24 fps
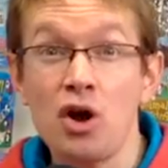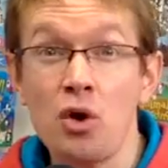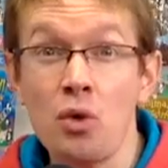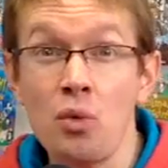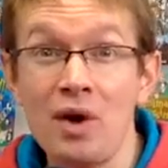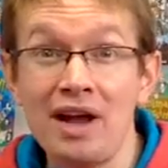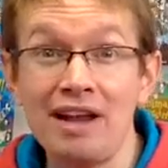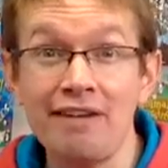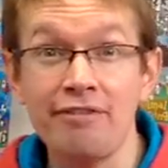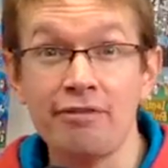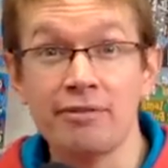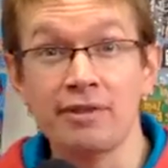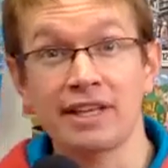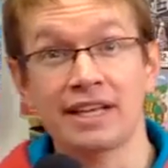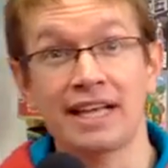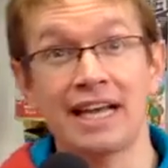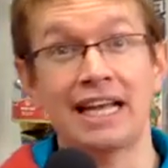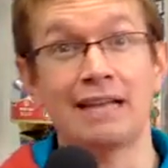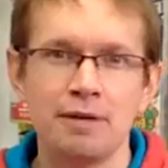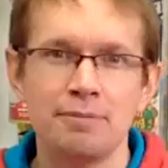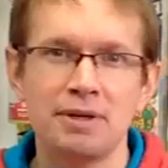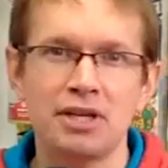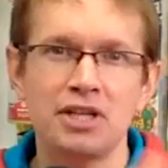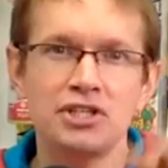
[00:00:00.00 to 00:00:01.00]
away from the
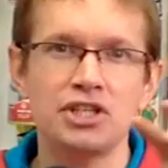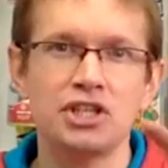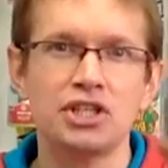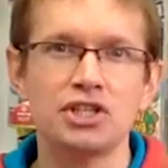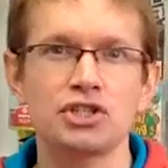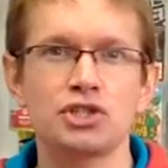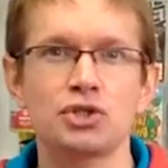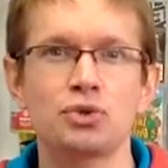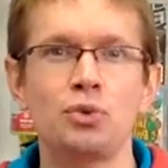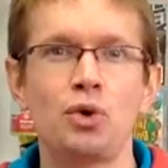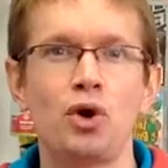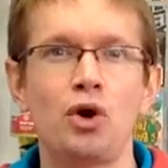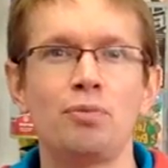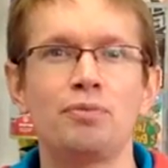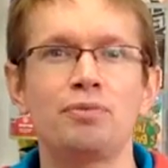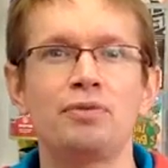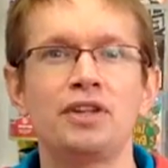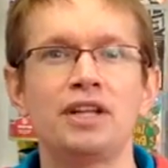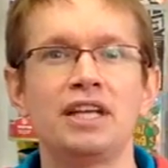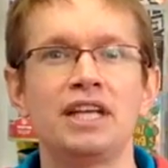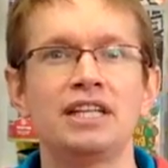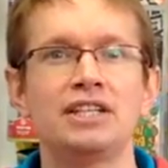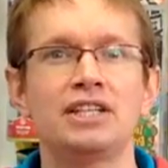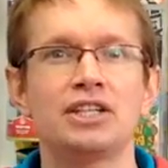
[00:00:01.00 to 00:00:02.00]
game, because you can swap
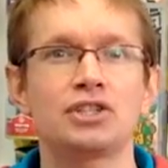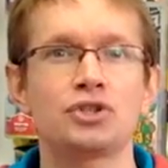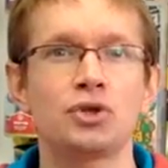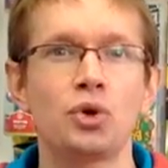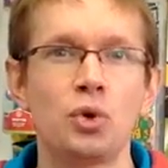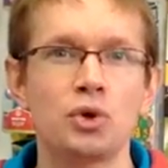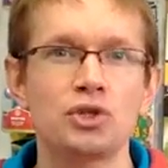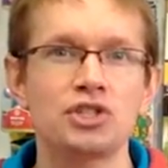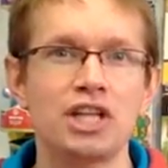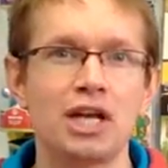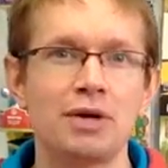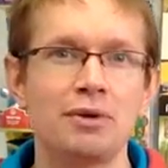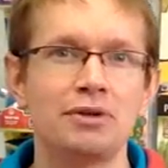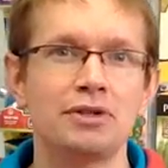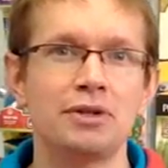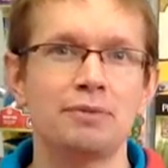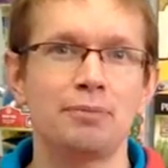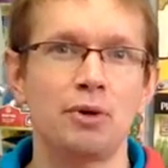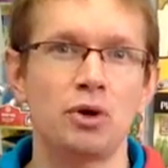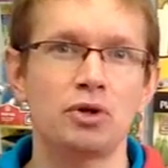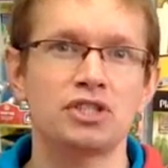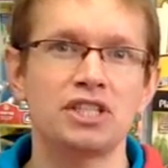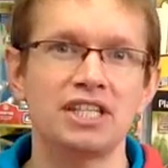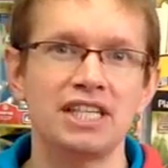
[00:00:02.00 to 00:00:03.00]
the torso and the
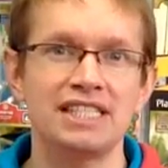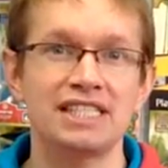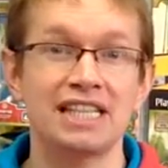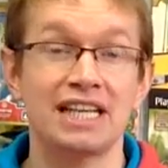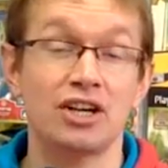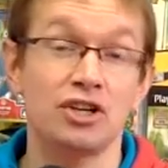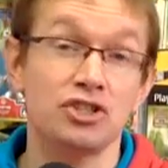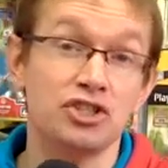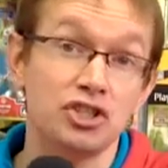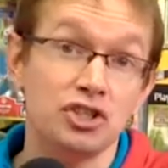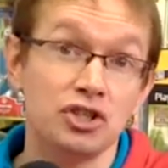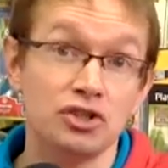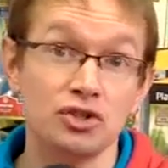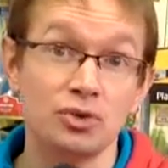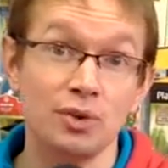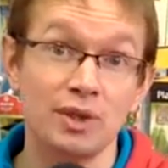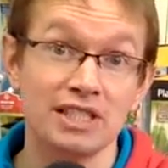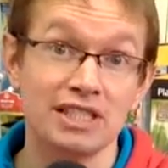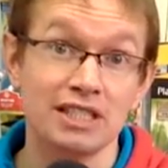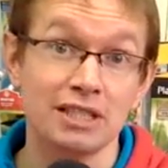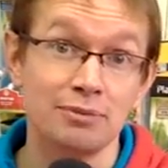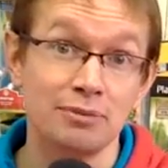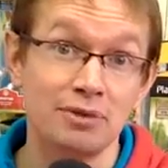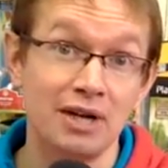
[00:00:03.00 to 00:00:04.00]
bodies, and because you can
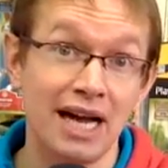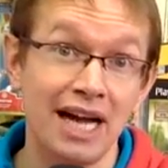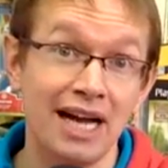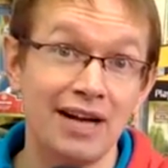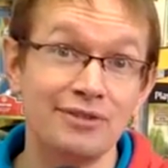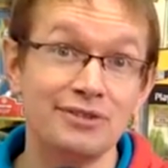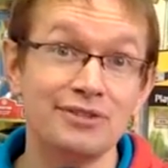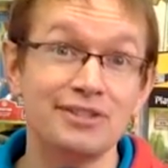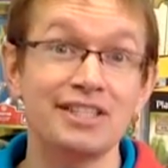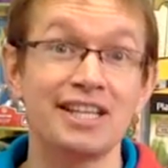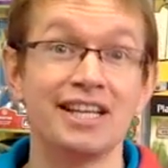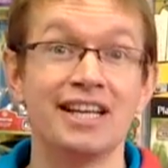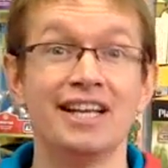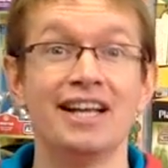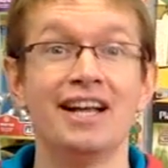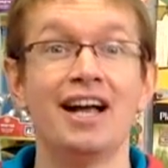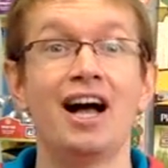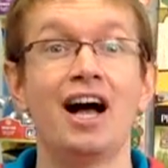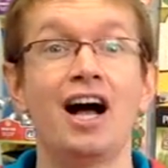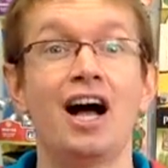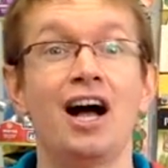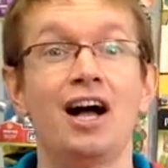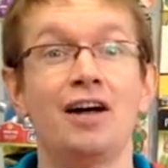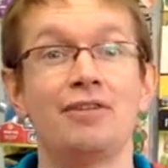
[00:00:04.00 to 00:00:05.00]
twist them round,
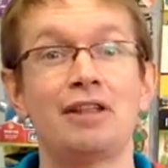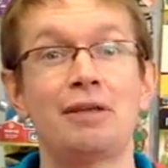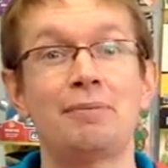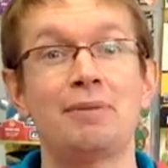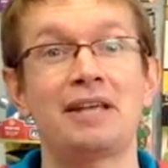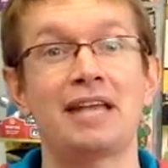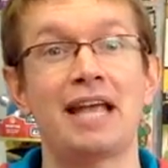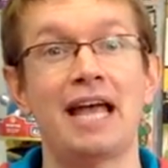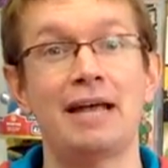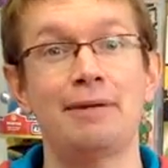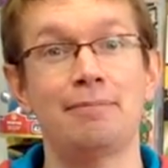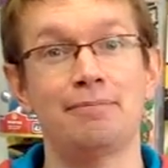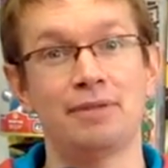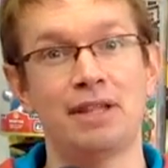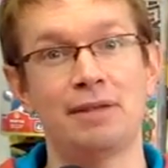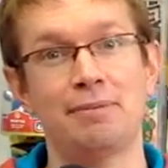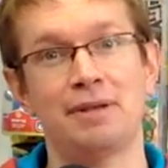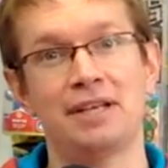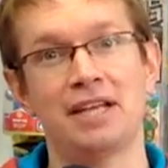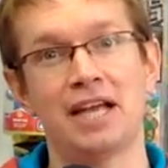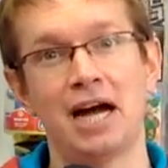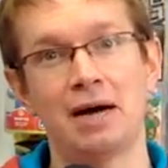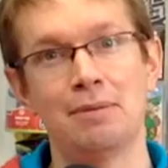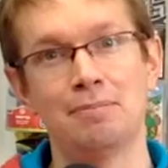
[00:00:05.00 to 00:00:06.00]
they
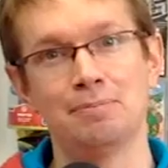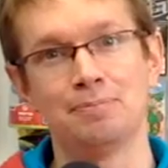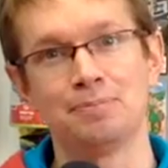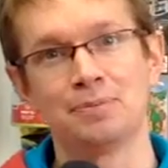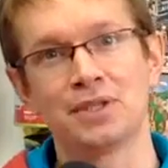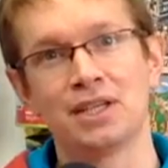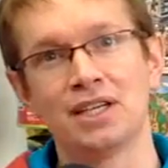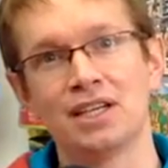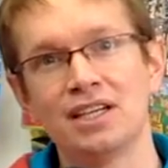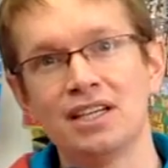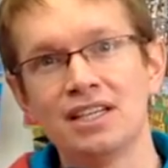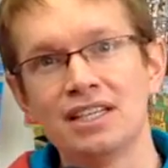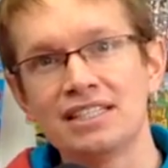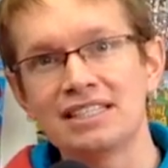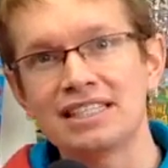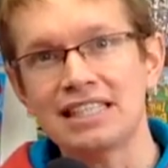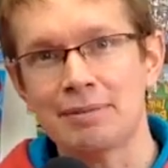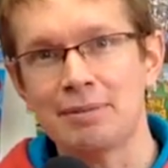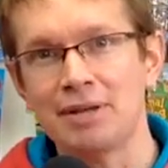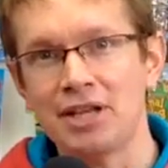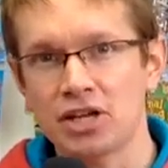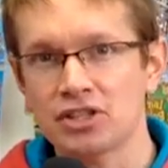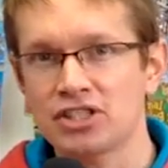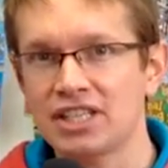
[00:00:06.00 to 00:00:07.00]
become
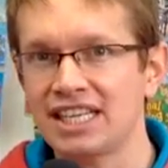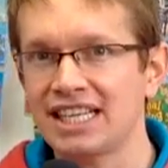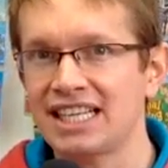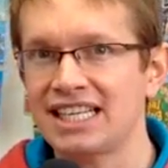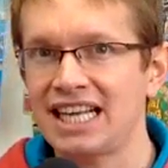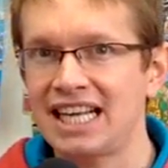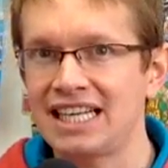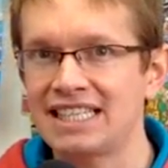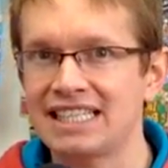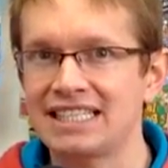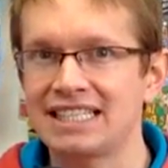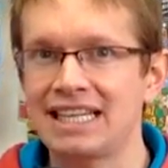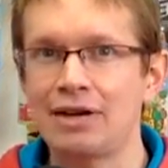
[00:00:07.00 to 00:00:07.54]
semi-articulated.